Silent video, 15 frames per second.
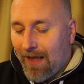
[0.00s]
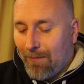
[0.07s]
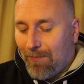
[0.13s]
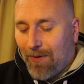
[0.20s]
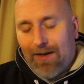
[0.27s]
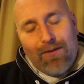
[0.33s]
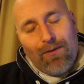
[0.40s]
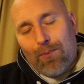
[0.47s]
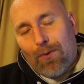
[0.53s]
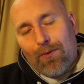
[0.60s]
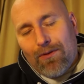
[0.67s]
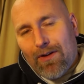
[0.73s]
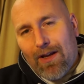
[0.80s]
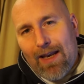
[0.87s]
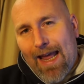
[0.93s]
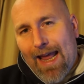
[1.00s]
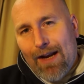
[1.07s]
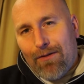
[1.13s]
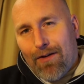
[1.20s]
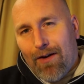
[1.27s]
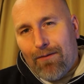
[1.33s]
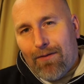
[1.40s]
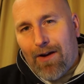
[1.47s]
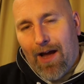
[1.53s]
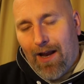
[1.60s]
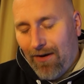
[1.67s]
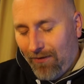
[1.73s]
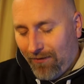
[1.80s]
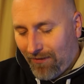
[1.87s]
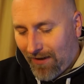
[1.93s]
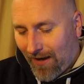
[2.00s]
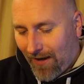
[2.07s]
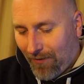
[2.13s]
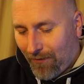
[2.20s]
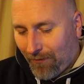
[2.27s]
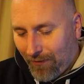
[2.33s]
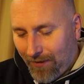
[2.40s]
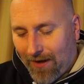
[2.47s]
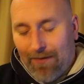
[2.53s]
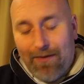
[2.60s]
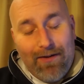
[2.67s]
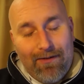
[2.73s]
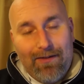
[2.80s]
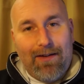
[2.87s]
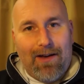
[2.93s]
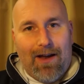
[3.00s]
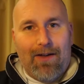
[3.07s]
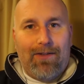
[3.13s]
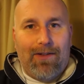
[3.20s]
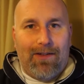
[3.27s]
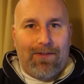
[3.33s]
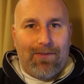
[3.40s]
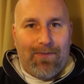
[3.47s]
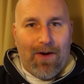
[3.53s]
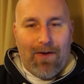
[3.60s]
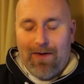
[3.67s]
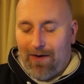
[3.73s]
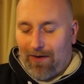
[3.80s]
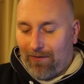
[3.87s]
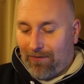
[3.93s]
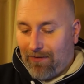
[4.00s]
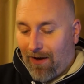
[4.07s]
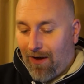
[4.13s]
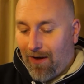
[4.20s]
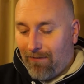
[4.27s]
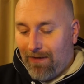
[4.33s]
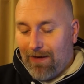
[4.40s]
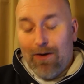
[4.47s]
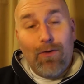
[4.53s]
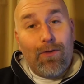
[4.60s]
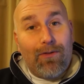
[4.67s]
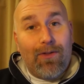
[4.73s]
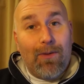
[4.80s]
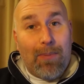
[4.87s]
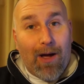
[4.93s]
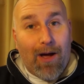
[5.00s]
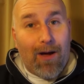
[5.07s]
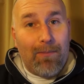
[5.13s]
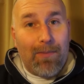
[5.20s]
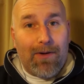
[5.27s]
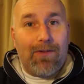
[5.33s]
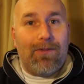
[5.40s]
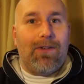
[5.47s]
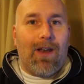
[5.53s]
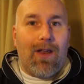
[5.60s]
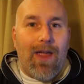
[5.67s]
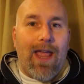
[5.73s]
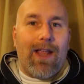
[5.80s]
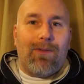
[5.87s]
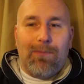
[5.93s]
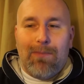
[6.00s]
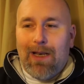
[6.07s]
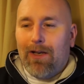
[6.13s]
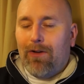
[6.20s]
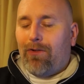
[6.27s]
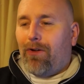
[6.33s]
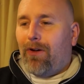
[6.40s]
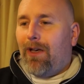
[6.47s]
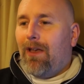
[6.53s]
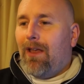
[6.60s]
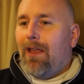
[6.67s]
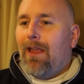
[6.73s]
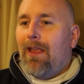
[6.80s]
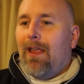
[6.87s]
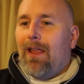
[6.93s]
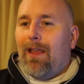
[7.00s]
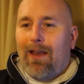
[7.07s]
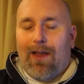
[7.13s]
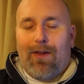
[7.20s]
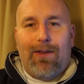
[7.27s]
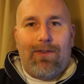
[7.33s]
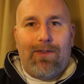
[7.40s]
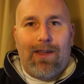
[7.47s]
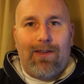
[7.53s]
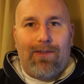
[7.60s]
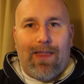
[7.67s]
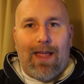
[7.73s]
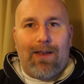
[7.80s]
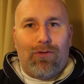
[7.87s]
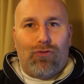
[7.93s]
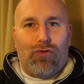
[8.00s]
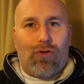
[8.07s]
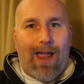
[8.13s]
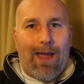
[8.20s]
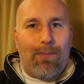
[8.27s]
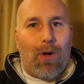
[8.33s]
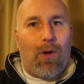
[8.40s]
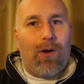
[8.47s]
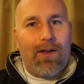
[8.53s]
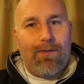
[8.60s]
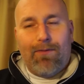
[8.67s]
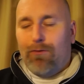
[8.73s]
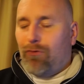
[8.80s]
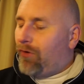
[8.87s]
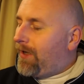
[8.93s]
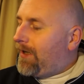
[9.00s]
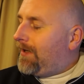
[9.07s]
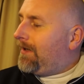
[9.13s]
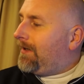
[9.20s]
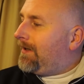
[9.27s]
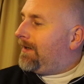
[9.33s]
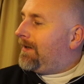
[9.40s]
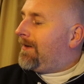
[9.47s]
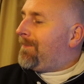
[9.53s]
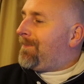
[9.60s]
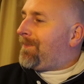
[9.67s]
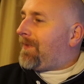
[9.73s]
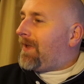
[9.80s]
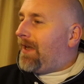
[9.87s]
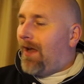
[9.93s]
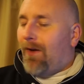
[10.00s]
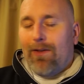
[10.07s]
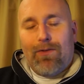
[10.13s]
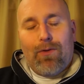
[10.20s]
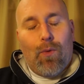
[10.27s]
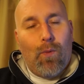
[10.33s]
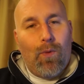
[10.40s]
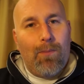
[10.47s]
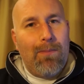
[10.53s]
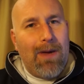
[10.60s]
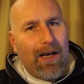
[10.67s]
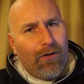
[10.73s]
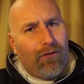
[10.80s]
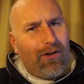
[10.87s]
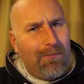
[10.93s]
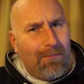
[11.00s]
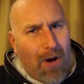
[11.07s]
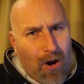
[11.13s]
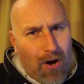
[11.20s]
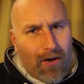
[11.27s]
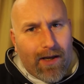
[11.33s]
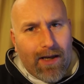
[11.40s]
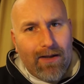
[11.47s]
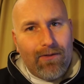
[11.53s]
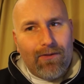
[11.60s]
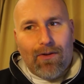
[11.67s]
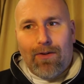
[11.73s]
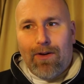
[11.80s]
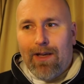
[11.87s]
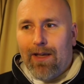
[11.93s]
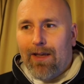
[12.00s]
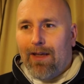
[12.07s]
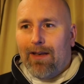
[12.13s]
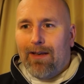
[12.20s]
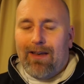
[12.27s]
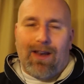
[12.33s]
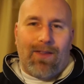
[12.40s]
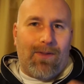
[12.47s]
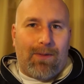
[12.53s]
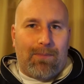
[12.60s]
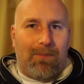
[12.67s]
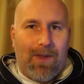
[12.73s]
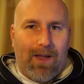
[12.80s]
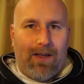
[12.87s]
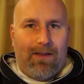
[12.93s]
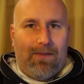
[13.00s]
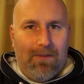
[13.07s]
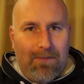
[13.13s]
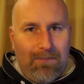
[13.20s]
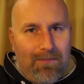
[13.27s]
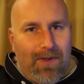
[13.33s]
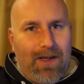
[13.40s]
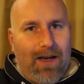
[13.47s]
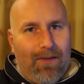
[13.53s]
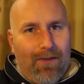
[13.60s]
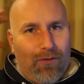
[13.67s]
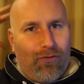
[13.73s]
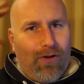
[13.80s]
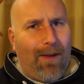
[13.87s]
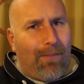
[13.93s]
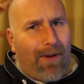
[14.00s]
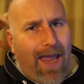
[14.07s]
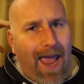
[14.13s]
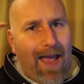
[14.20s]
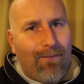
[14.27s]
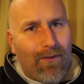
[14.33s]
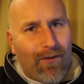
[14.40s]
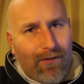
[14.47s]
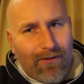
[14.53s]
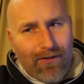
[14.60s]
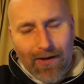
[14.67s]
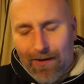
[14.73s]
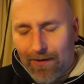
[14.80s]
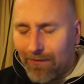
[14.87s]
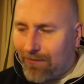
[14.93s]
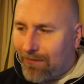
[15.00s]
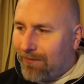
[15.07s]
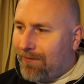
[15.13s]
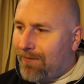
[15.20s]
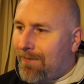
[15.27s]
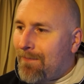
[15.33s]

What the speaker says: But it just wasn't a Land Rover. I looked at it and I thought, you know, this, you know, it's a very nice car. It looks the part because, you know, ex-military, you know, it's that drab olive green. You know, it's got all the military markings on it, and you know the drab canvas tilt and